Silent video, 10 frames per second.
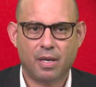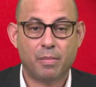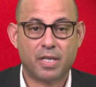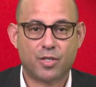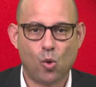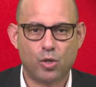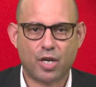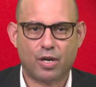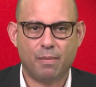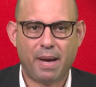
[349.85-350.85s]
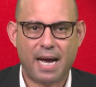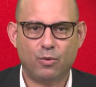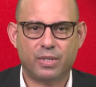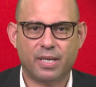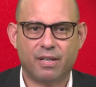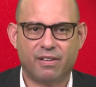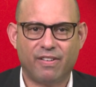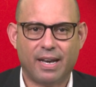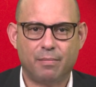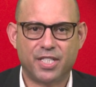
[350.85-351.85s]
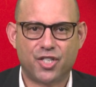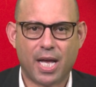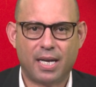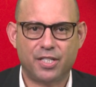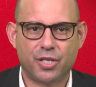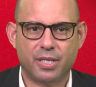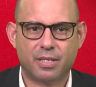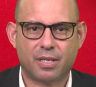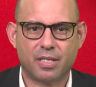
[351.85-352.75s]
but it's also compounded the development challenges